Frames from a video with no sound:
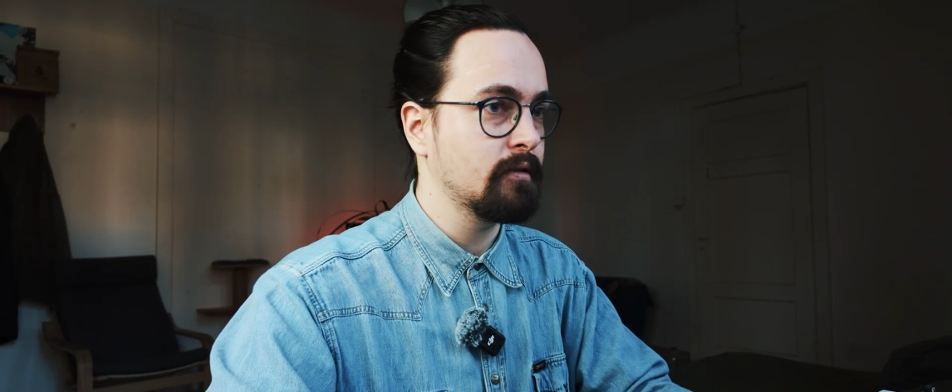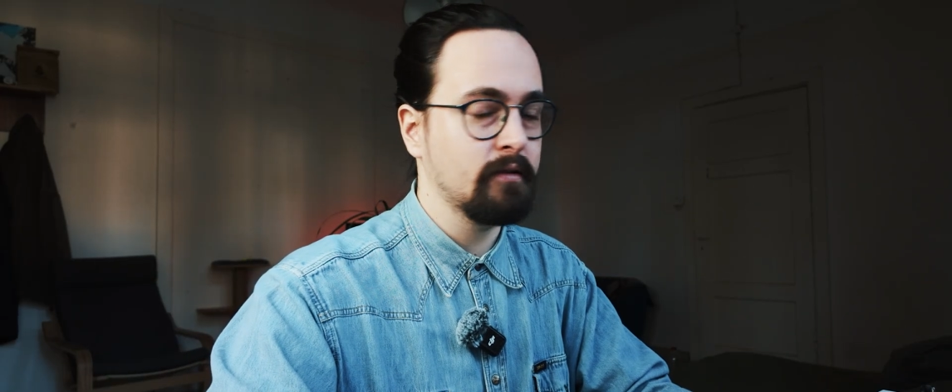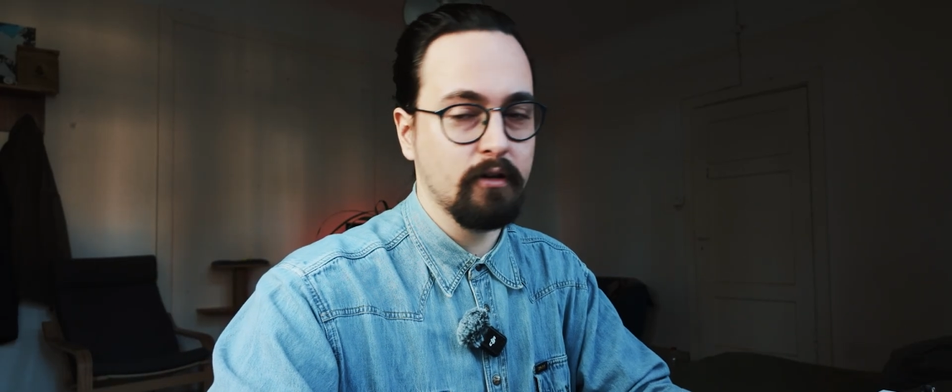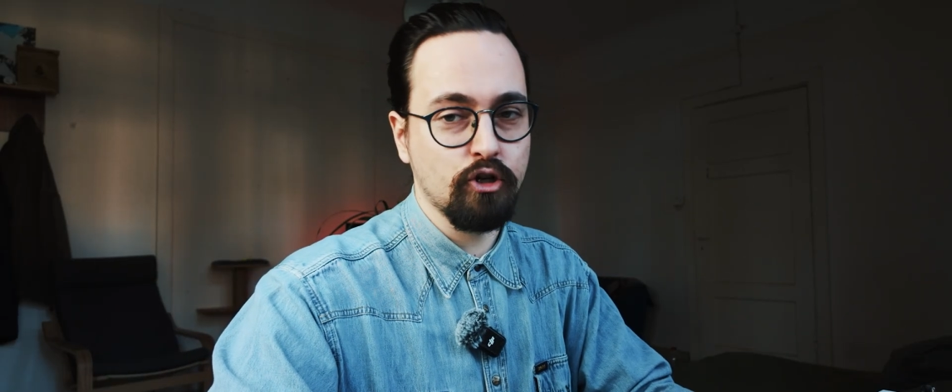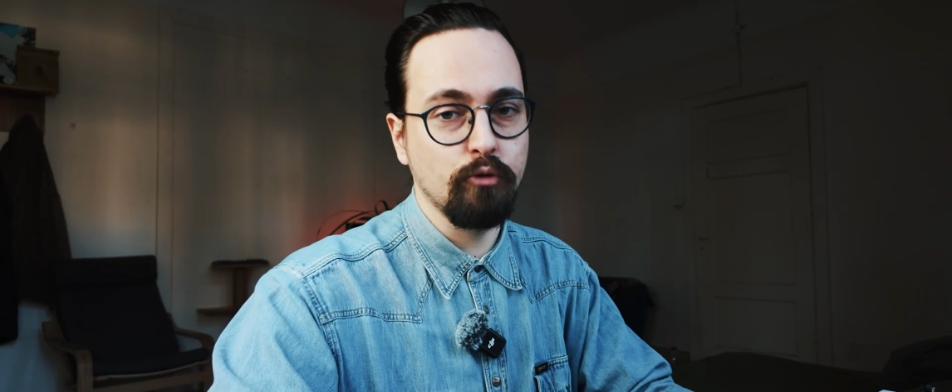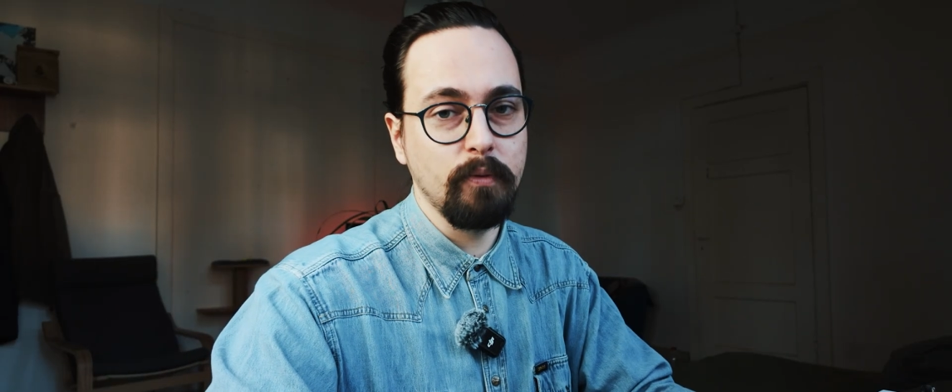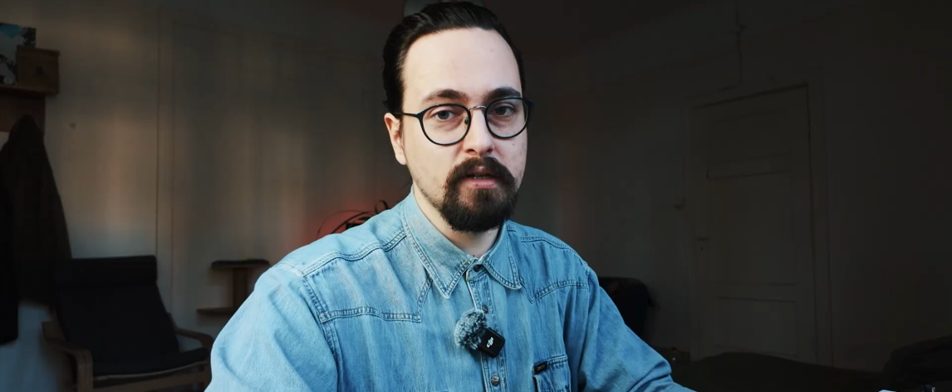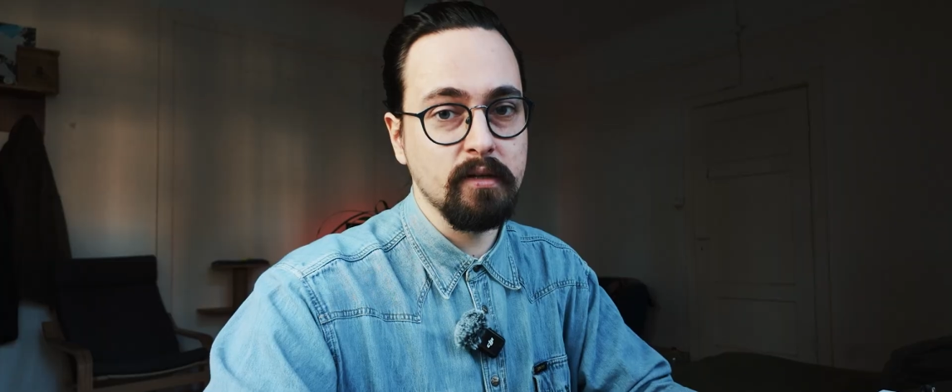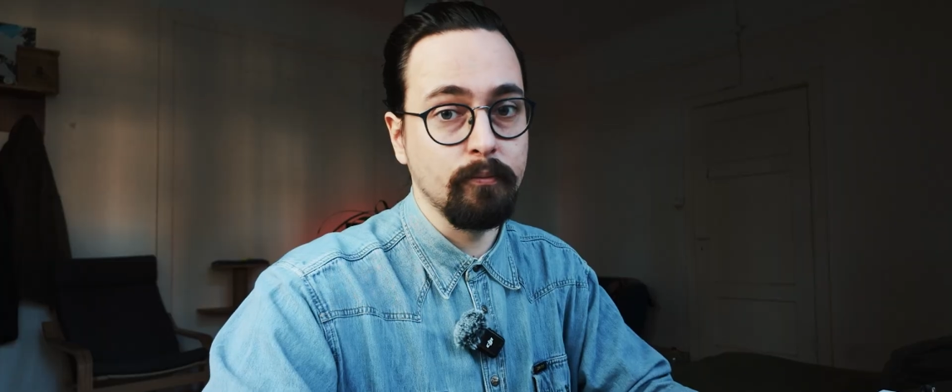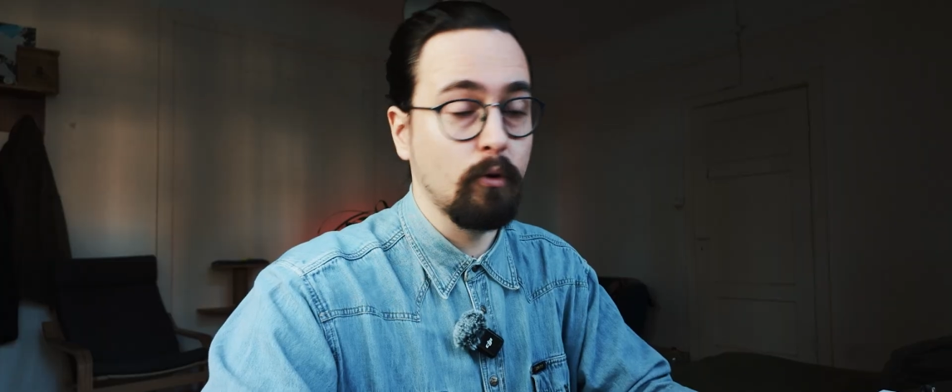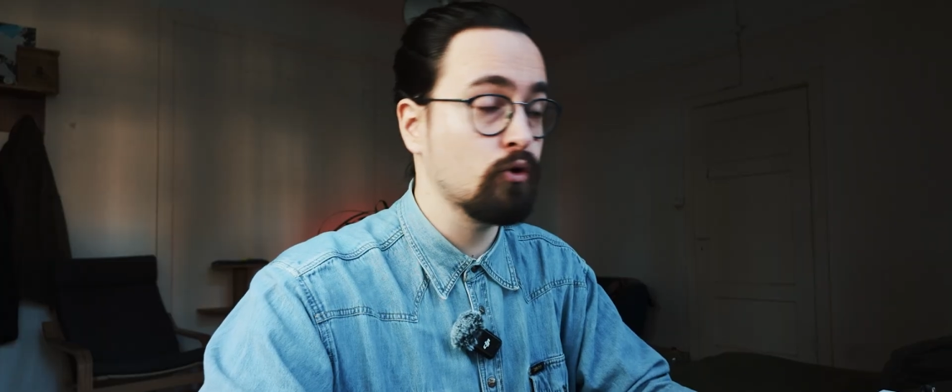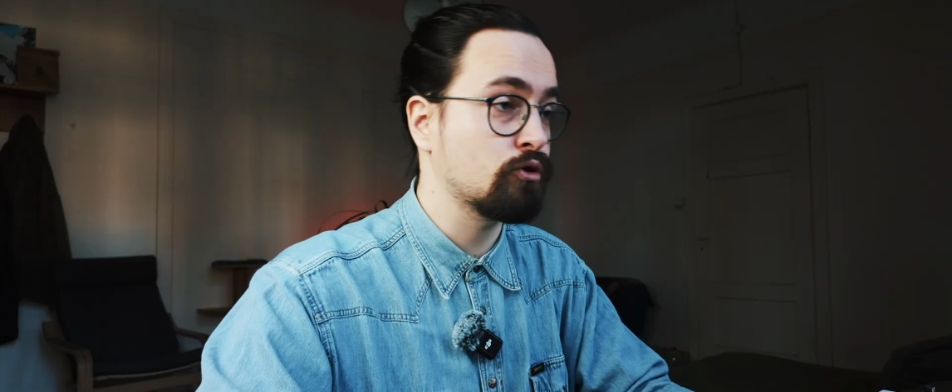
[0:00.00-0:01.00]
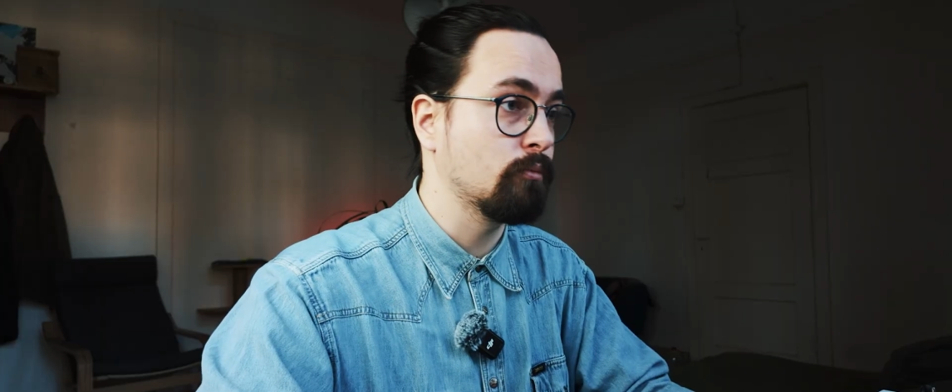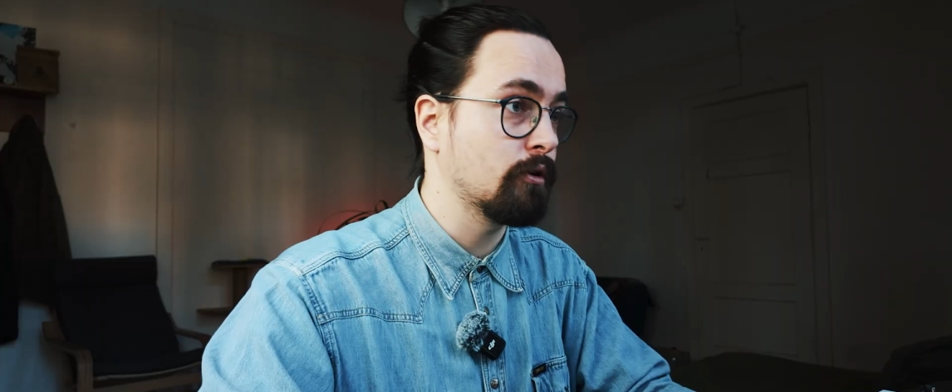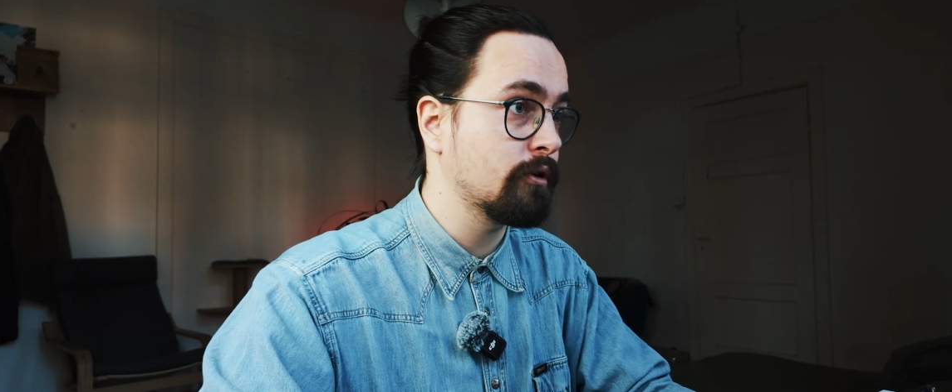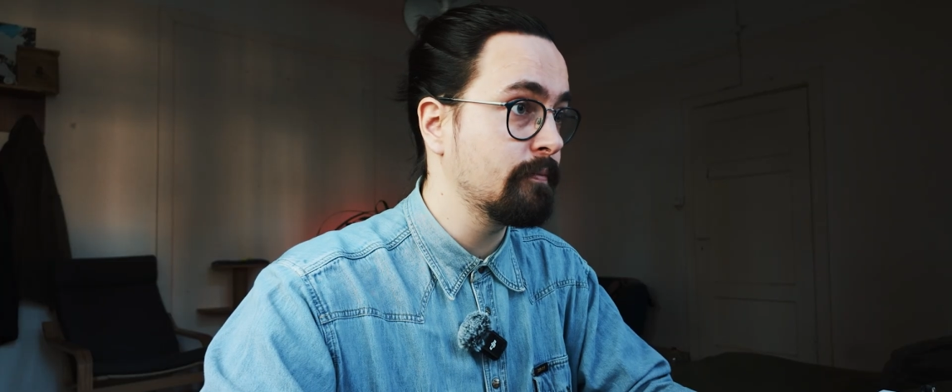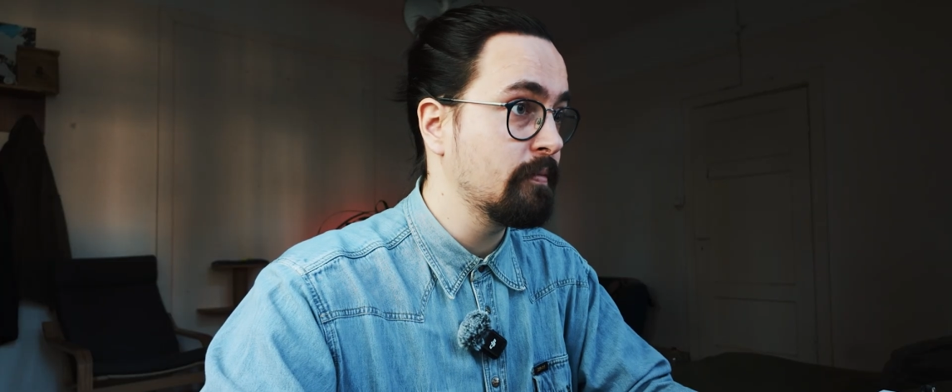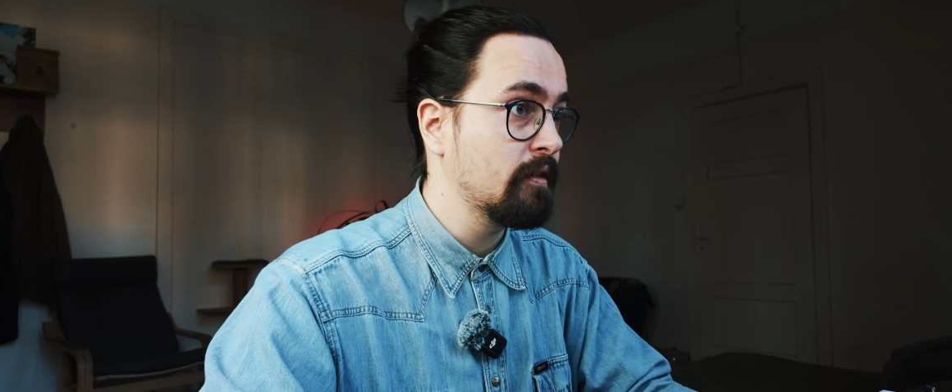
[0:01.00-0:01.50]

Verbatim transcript: there should be some motion blur.